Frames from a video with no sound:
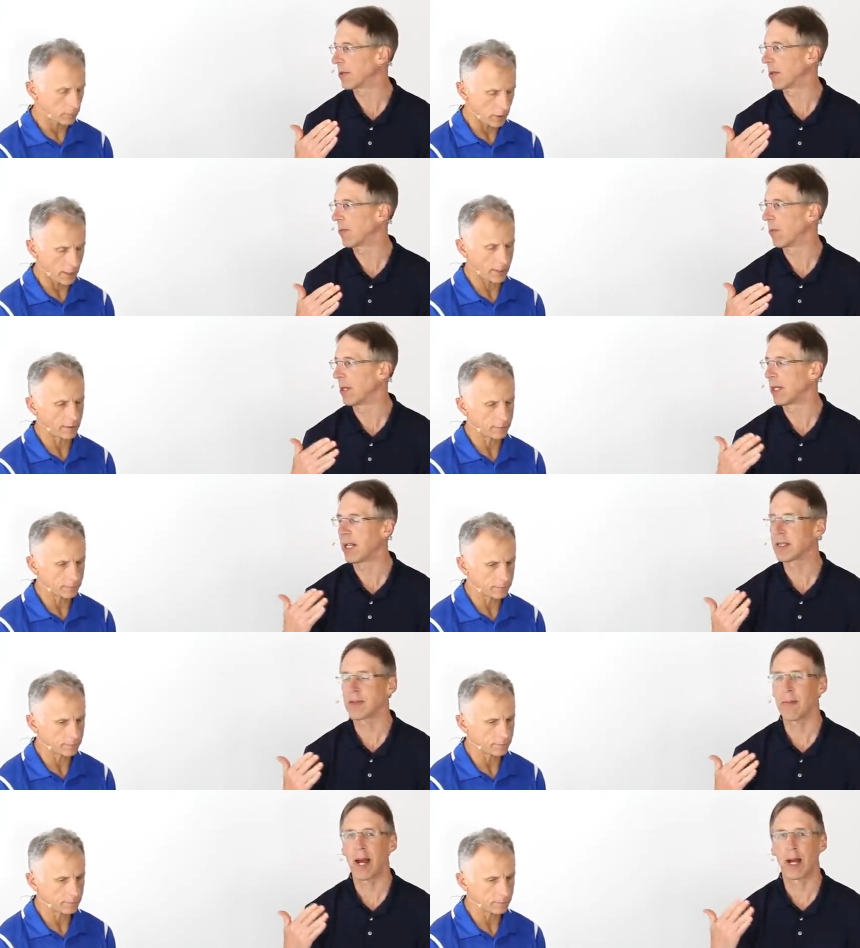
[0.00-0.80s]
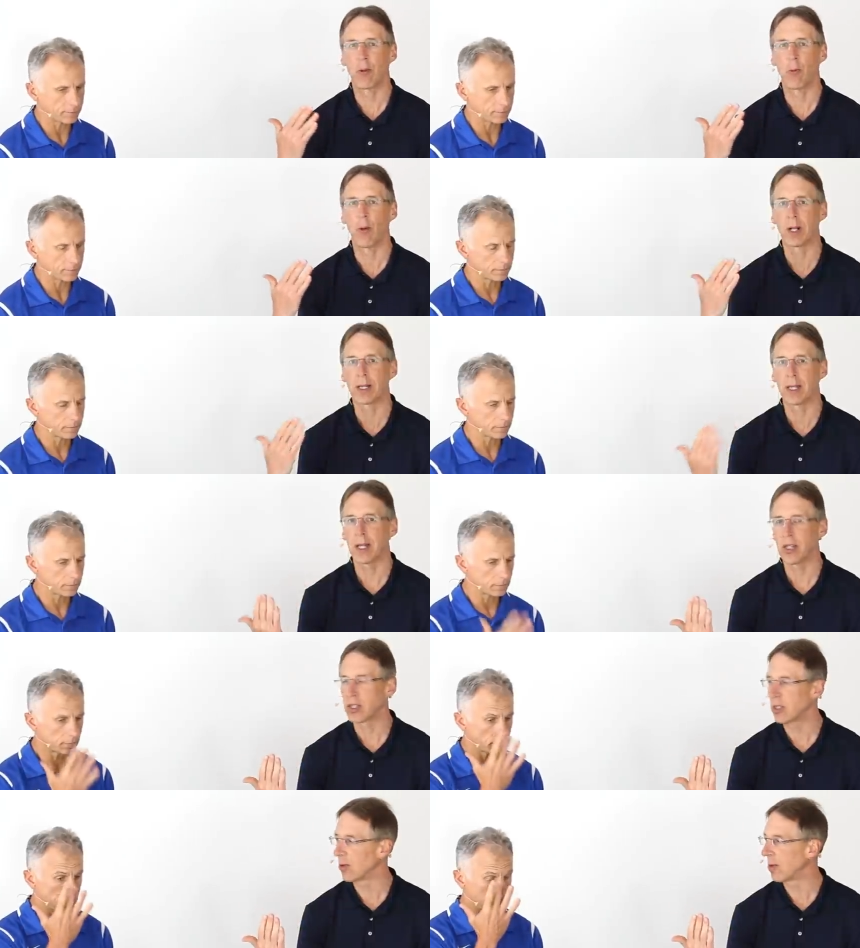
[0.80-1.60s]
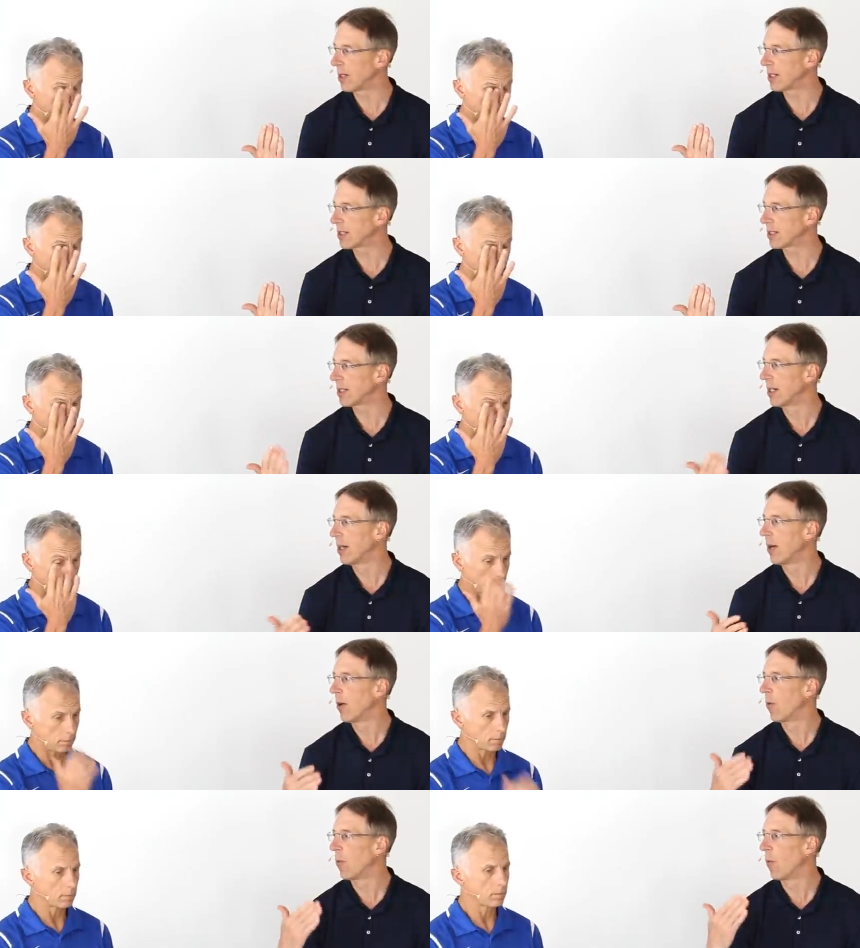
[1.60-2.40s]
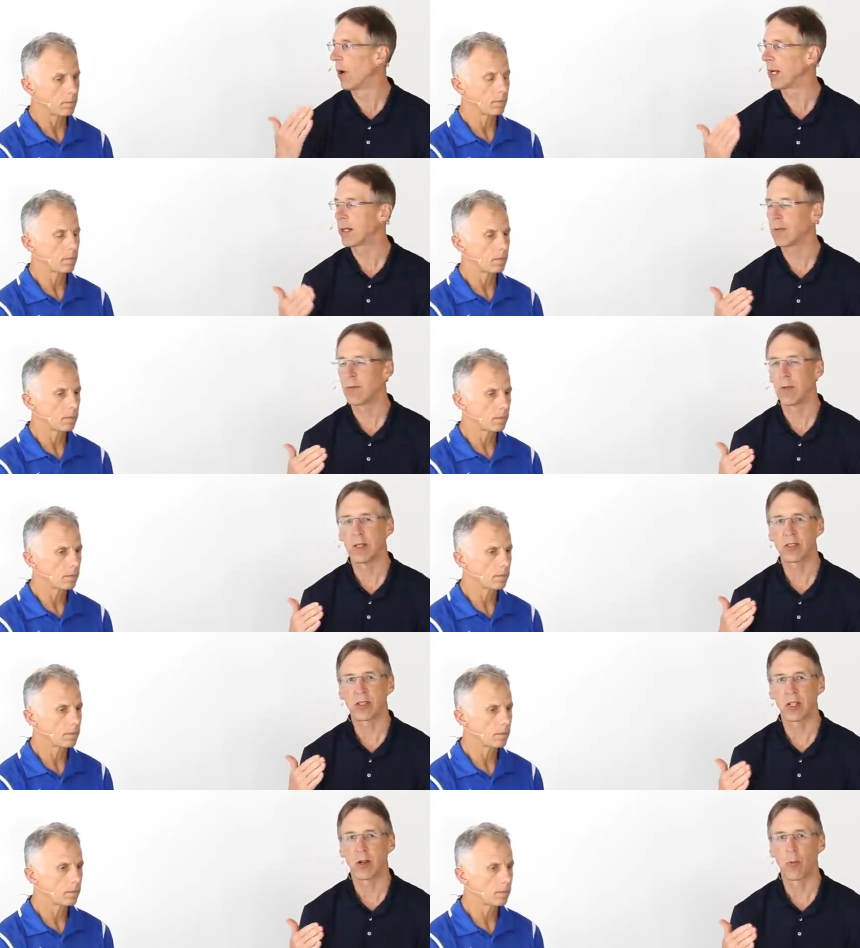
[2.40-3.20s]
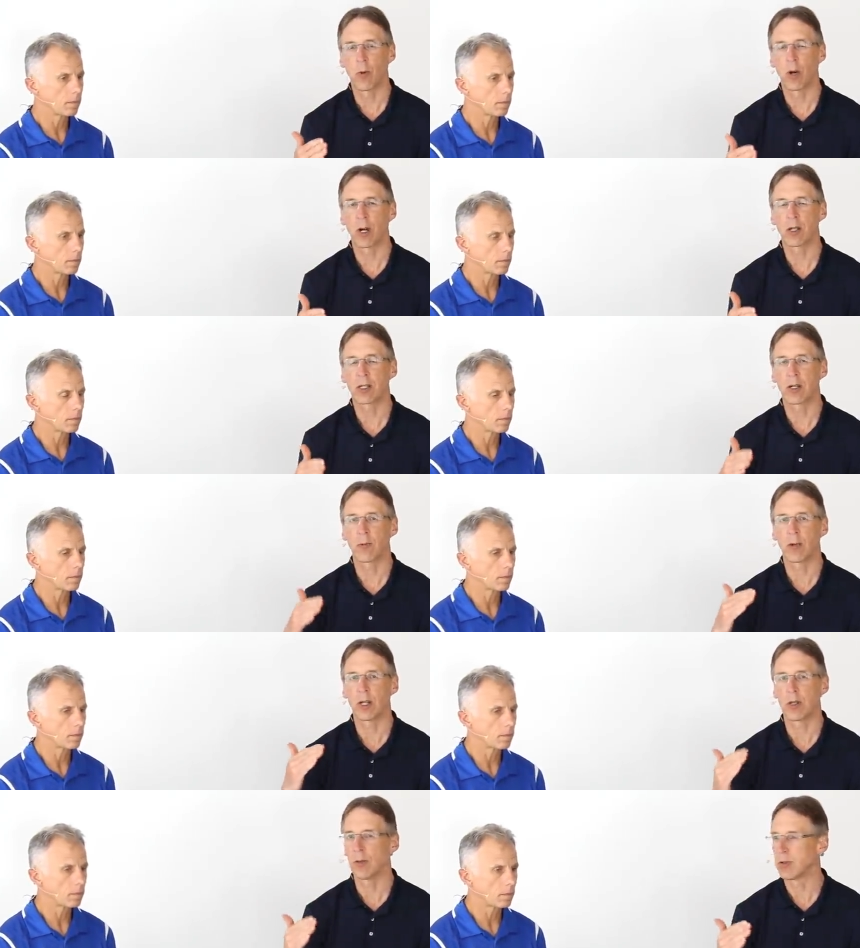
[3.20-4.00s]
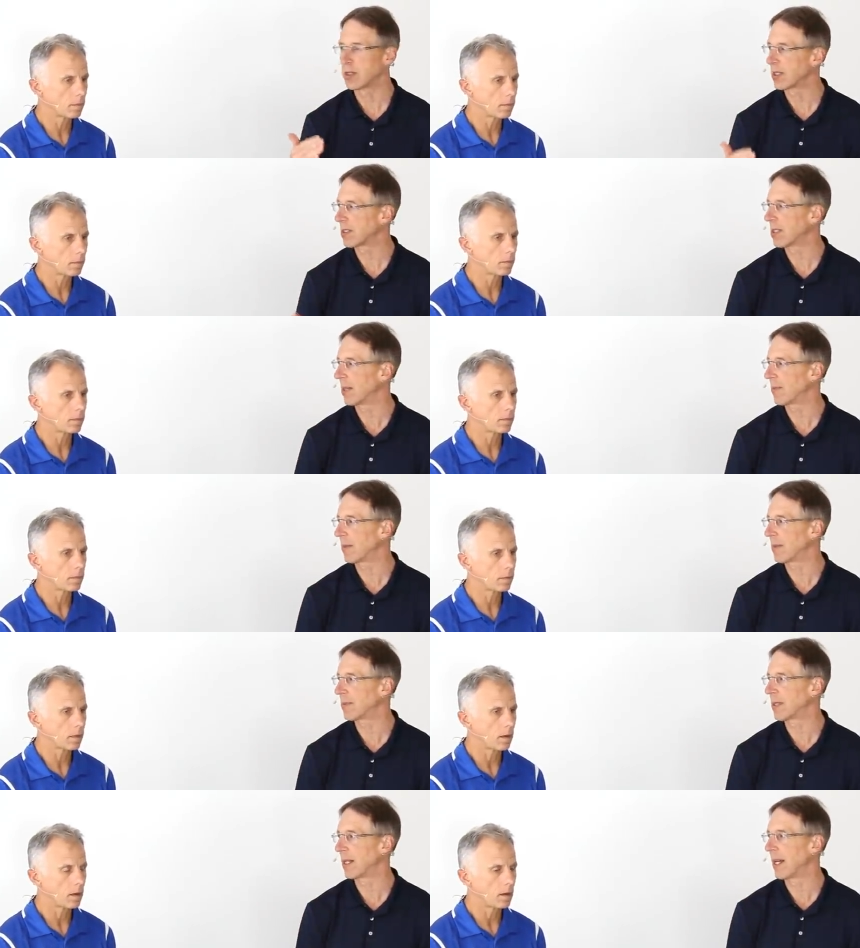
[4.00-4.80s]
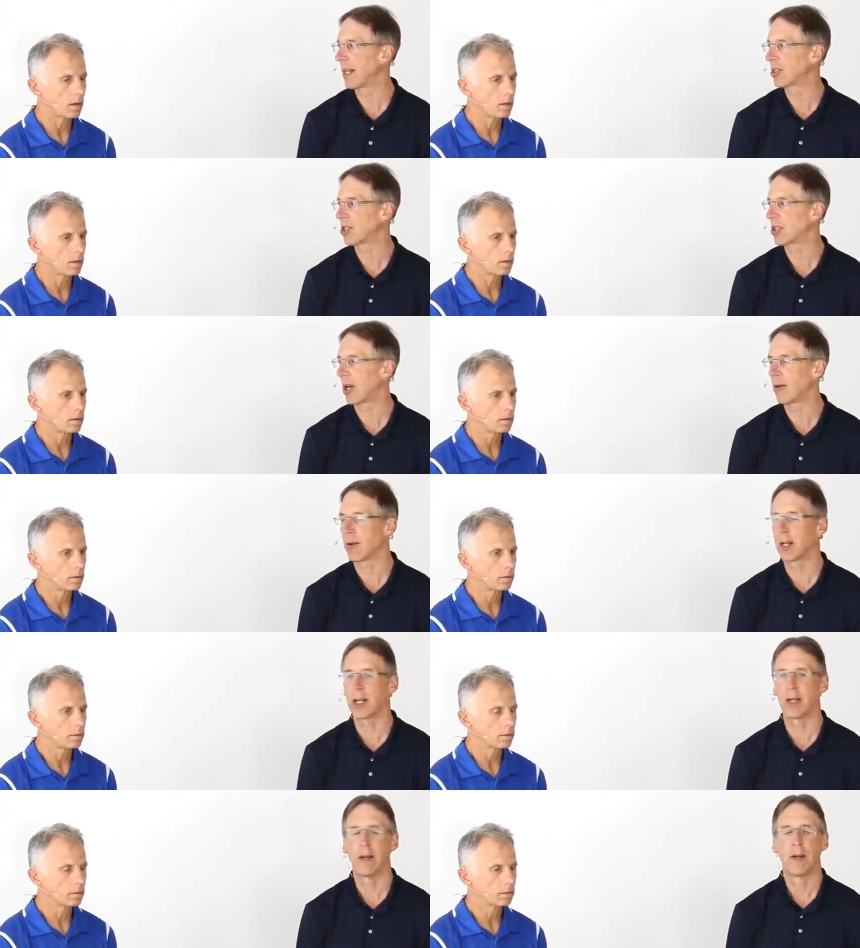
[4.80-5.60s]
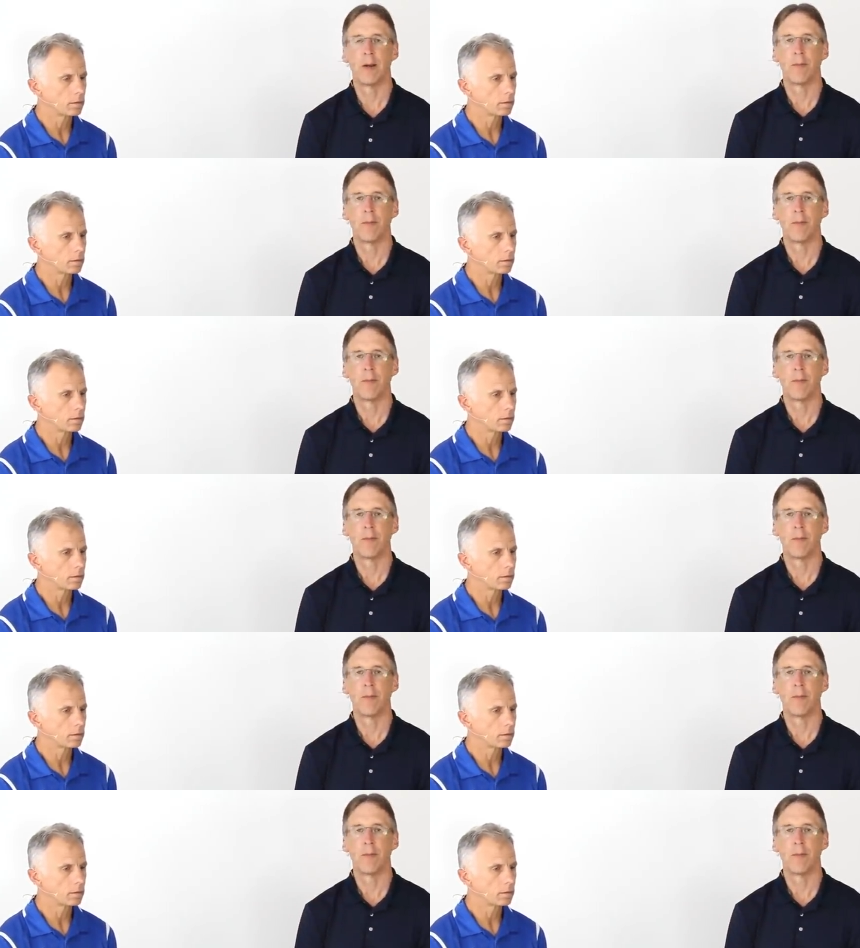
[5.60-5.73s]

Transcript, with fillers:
Speaker 1: Right. It really doesn't matter what the issue is, what is going to work to reduce the symptoms. And that's generally,